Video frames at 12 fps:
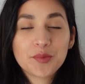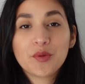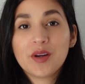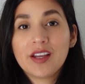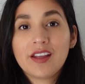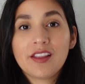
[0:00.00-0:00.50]

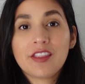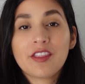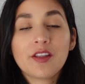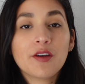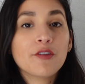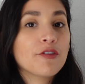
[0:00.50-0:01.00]
with
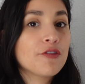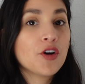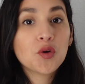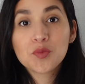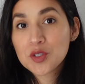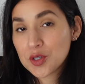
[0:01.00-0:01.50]

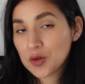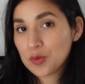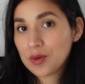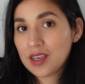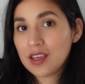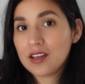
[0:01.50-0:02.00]
foam
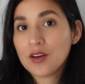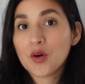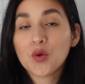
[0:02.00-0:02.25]
tubing